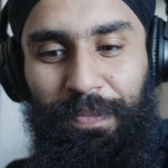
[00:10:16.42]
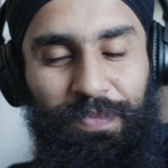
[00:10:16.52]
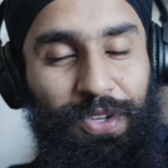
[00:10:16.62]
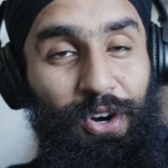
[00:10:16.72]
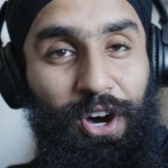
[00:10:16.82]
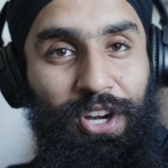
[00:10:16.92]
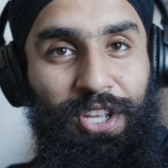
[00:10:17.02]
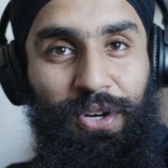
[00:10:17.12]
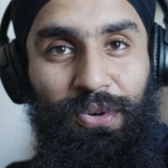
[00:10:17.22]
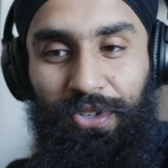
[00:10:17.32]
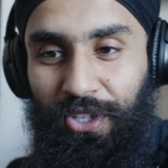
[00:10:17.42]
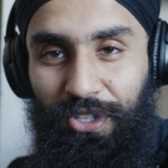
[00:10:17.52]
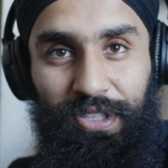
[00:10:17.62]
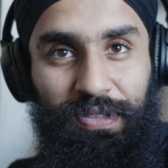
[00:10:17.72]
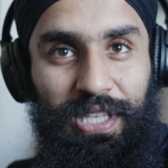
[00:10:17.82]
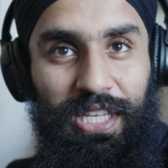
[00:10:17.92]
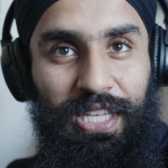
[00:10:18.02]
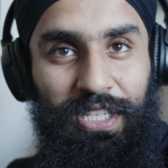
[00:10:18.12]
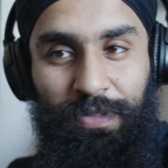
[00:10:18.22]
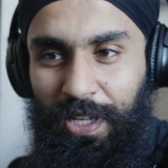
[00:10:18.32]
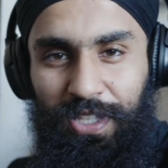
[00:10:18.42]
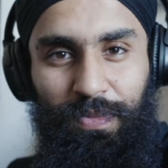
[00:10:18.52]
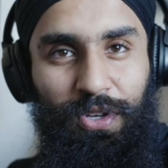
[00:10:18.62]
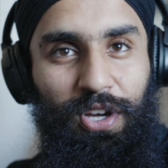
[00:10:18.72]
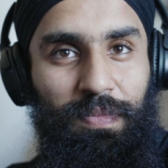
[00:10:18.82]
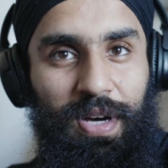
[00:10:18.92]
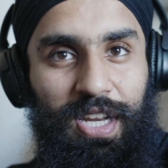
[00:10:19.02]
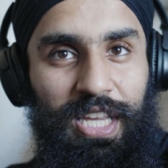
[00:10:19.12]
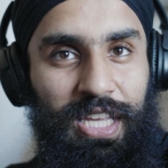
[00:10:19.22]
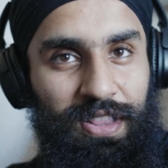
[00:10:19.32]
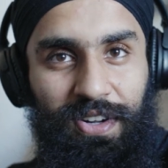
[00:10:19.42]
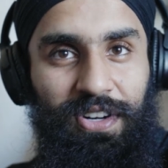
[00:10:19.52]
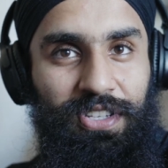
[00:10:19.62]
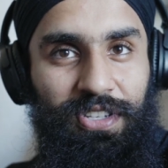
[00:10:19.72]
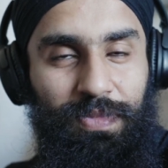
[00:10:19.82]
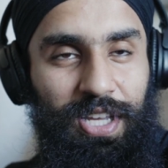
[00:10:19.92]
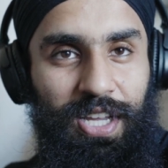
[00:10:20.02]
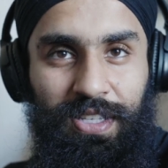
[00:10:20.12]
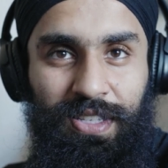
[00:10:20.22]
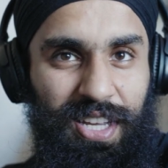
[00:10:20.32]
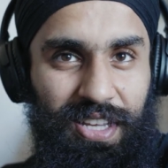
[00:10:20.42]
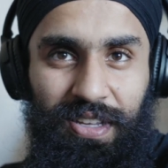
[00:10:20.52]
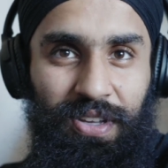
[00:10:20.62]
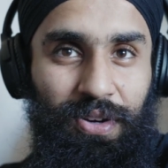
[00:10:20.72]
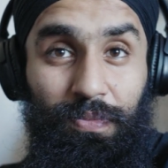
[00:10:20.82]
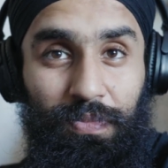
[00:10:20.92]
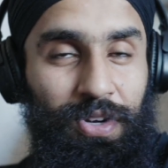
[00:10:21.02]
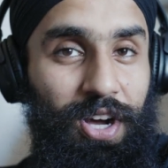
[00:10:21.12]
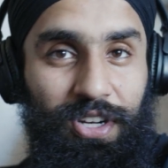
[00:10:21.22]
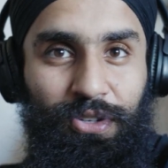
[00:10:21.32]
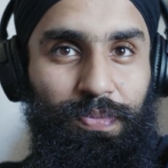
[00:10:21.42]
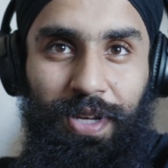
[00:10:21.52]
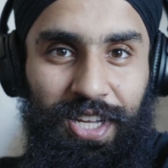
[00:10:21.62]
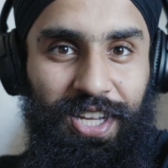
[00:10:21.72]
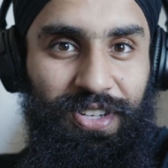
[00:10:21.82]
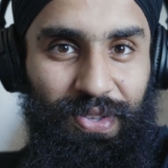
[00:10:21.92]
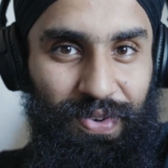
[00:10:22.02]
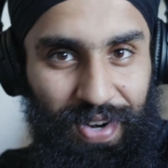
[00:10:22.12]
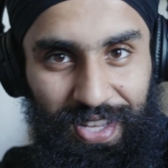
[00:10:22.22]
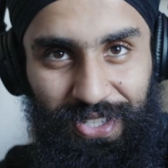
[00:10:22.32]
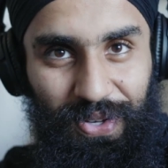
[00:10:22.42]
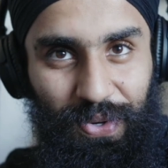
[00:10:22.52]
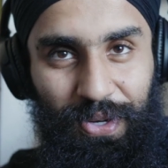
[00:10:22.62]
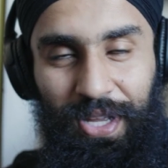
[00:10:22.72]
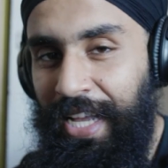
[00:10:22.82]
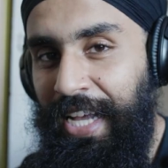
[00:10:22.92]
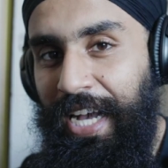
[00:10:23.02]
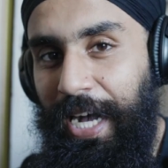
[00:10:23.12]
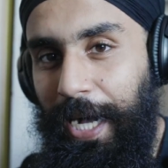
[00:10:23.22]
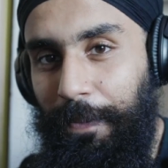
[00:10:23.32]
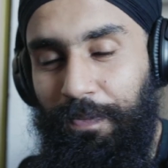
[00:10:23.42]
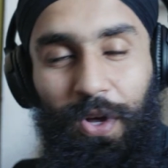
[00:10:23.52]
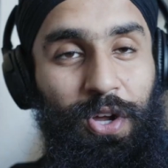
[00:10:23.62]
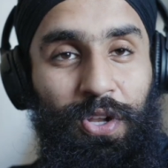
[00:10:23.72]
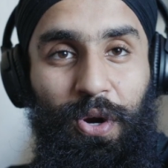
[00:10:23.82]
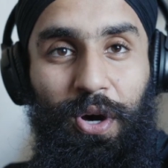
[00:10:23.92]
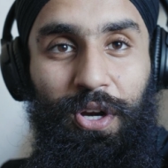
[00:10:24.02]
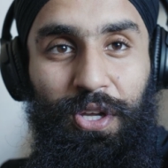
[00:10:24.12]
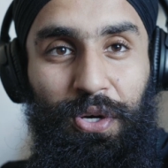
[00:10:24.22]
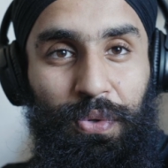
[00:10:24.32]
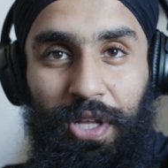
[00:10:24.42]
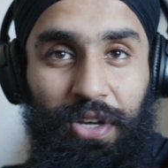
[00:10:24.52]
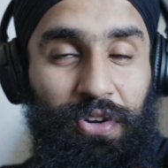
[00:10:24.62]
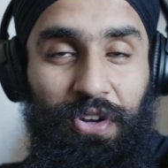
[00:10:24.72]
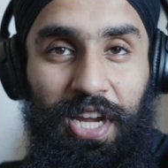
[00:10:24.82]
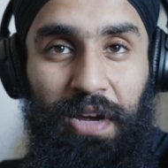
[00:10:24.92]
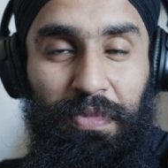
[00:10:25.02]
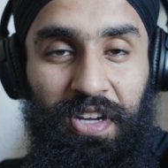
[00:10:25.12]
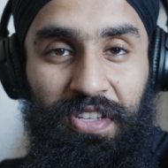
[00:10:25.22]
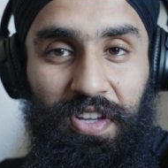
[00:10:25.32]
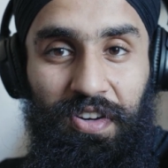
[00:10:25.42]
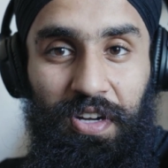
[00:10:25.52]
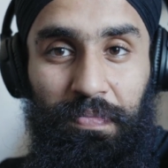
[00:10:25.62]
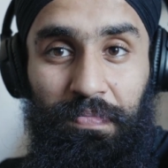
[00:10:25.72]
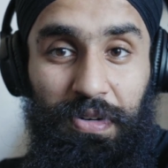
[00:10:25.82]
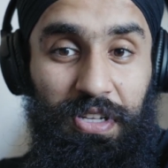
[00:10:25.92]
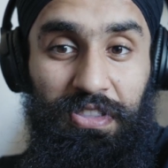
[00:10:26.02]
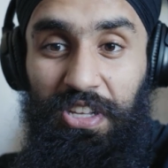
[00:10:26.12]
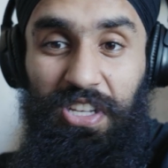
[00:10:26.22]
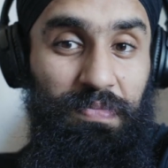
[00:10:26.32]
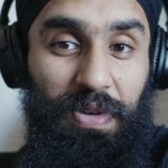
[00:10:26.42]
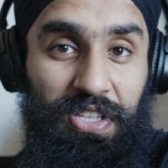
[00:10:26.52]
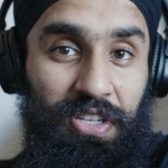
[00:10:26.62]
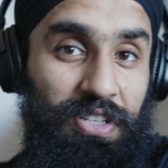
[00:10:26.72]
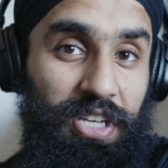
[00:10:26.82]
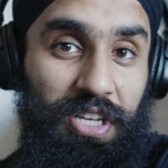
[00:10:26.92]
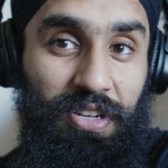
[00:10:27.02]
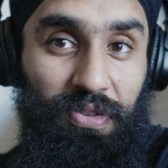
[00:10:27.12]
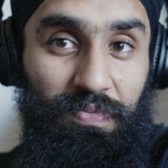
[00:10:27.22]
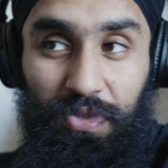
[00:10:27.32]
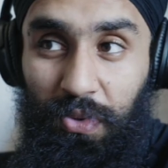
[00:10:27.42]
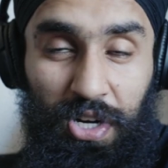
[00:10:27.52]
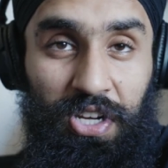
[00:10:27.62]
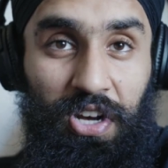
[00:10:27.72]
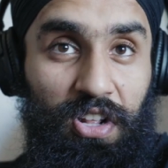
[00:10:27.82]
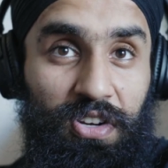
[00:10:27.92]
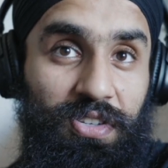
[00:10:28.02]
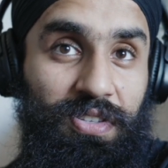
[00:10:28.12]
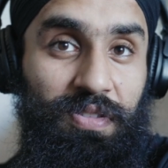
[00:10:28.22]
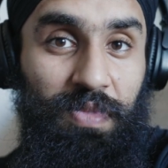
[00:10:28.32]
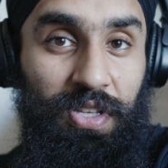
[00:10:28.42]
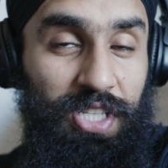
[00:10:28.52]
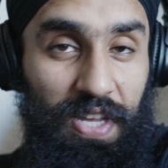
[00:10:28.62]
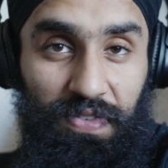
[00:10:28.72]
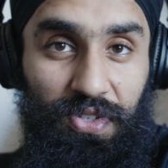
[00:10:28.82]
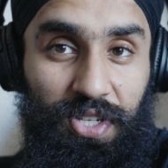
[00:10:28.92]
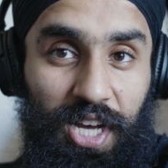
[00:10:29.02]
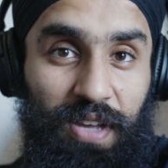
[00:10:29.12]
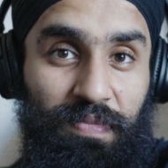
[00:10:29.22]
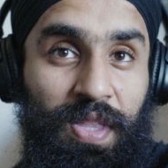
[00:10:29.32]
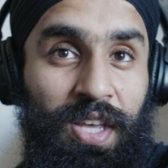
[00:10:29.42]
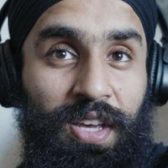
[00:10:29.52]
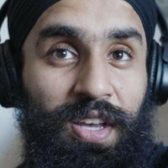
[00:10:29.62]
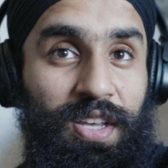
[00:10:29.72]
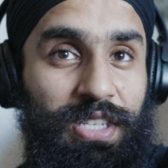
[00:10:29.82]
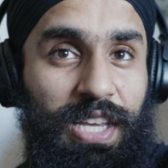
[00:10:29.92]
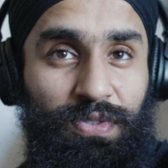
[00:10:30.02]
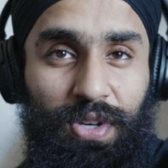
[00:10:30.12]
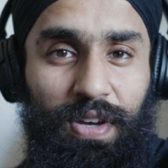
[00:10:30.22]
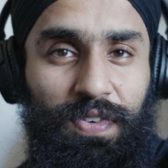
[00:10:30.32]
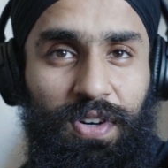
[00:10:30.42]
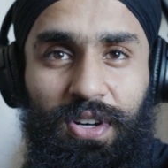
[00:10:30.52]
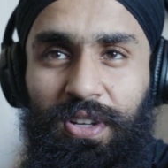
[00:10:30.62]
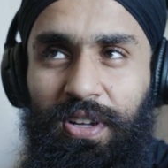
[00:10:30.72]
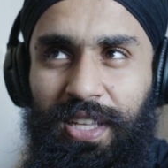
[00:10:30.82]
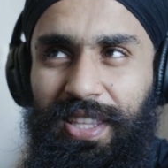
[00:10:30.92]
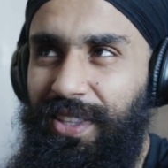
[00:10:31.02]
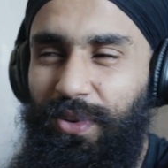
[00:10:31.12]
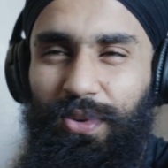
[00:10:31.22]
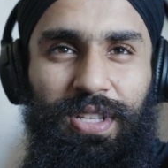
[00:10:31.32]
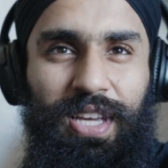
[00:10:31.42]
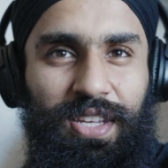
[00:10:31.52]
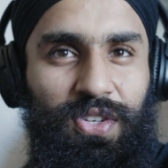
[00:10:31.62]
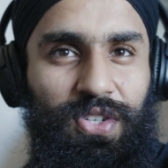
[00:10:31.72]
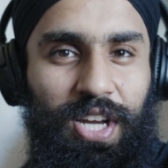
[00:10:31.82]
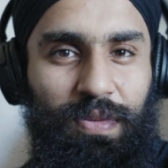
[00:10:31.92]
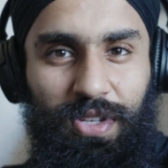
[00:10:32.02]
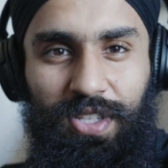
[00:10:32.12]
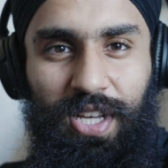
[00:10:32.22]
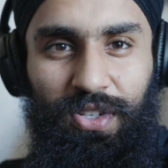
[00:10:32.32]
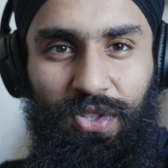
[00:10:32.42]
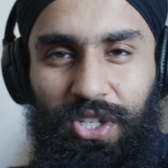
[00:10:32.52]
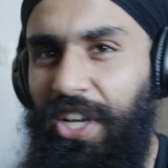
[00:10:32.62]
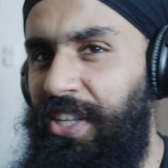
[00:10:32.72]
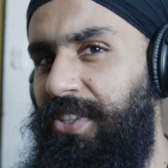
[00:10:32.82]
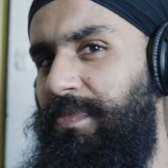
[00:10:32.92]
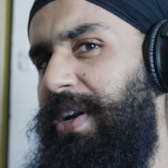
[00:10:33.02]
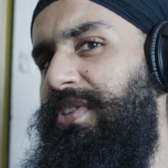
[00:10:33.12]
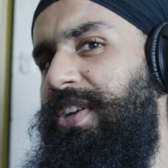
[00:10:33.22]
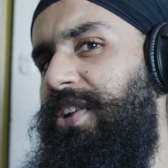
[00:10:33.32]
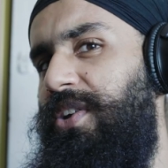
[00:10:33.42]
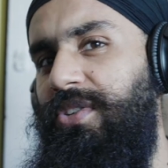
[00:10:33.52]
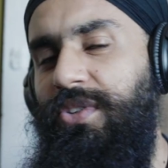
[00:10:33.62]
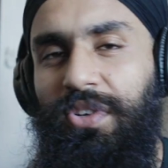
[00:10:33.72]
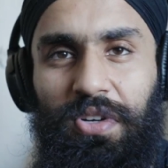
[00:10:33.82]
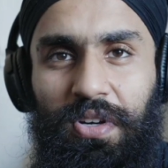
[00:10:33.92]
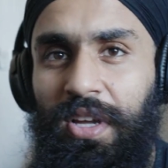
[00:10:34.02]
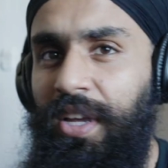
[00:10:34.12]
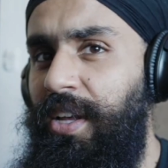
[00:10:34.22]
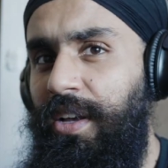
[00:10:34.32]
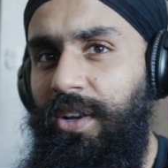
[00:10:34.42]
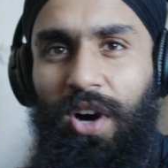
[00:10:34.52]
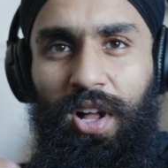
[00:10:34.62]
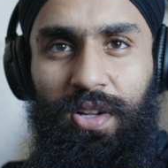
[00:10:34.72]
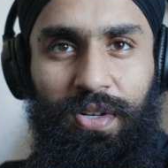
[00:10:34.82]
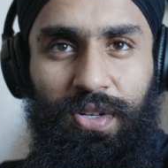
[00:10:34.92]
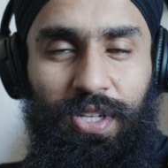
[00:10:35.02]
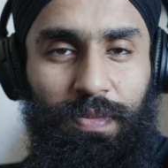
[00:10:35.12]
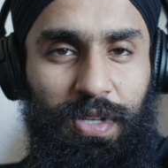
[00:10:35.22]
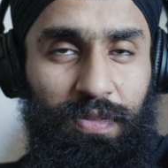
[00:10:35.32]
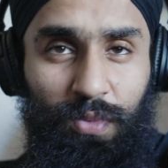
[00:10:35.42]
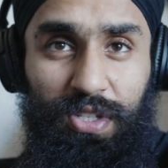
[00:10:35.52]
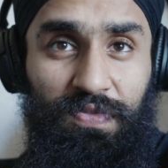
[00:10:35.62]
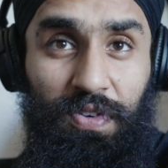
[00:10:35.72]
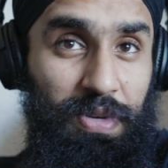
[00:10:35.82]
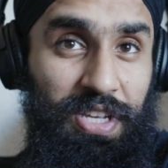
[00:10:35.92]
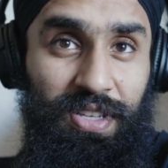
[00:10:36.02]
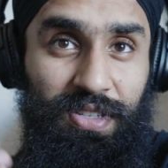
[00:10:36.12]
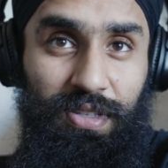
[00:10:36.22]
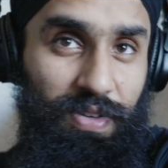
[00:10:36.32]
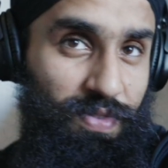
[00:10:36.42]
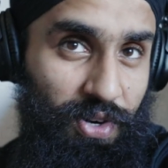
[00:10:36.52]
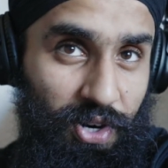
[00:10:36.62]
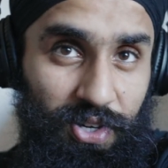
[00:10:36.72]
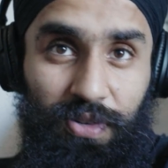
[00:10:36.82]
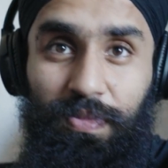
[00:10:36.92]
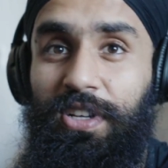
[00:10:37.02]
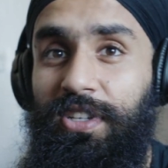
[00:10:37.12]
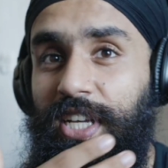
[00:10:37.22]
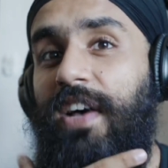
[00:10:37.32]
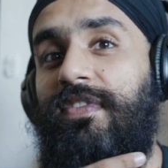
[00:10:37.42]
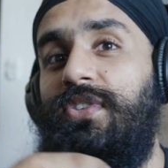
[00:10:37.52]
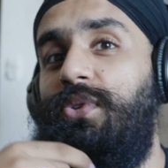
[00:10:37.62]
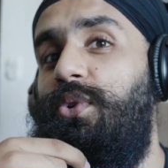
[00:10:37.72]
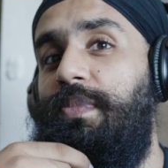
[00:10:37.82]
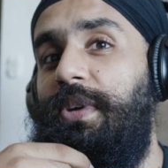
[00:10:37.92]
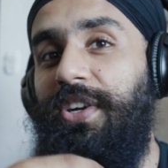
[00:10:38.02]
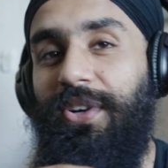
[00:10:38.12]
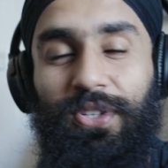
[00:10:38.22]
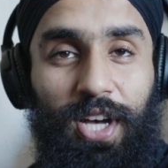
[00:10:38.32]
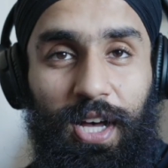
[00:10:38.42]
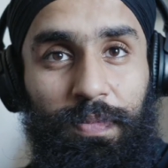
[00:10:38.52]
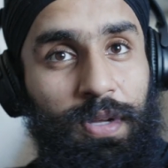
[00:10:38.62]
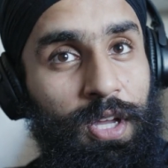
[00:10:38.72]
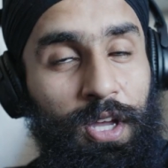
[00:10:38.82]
your audio. Just spend some good money, learn some things like, you know, not to peek into the red zone on your audio, like on your camera, etc. But this basically, you know, $20, it saves you time, it saves you effort. I think the only extra time this actually takes is mounting it onto your collar or something, which for me is even harder because I have this whole beard on top,